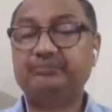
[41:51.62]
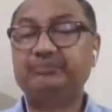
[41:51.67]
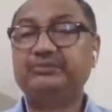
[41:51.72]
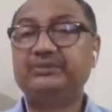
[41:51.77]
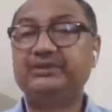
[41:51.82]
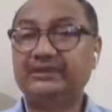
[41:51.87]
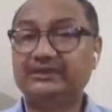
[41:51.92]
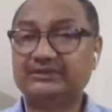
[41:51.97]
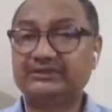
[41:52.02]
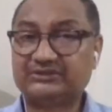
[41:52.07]

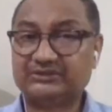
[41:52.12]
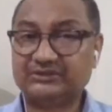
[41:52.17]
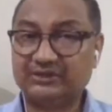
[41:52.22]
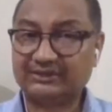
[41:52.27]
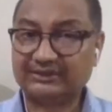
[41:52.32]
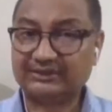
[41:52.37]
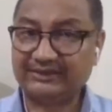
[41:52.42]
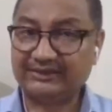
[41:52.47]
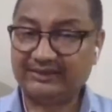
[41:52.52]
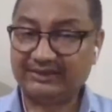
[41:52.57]
There is not
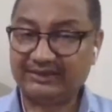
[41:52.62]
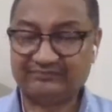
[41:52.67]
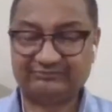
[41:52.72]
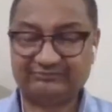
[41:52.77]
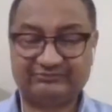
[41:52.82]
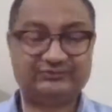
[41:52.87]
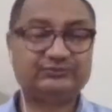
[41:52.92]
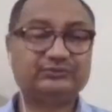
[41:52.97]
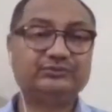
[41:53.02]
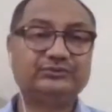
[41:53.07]
enough
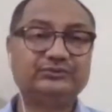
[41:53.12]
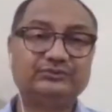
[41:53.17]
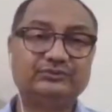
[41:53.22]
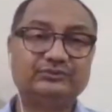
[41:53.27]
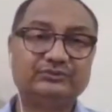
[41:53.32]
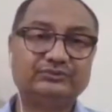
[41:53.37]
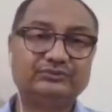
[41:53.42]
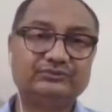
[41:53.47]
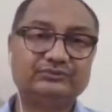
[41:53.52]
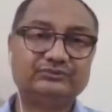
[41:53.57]
to, you
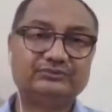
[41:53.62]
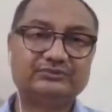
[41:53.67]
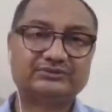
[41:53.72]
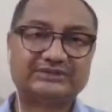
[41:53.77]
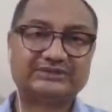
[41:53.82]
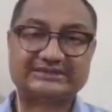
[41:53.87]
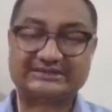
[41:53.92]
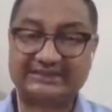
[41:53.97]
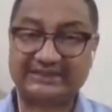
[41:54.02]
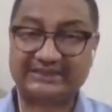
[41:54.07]
know,
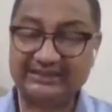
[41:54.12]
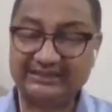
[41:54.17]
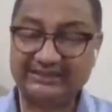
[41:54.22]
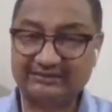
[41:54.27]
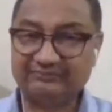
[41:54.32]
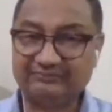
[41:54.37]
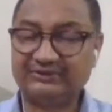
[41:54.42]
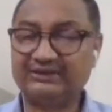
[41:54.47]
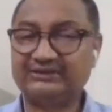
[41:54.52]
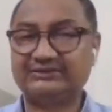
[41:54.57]
sustain the
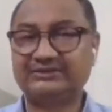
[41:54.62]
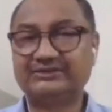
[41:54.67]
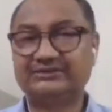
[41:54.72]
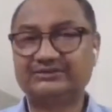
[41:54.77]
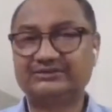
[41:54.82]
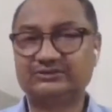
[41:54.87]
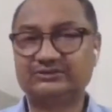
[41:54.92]
villages.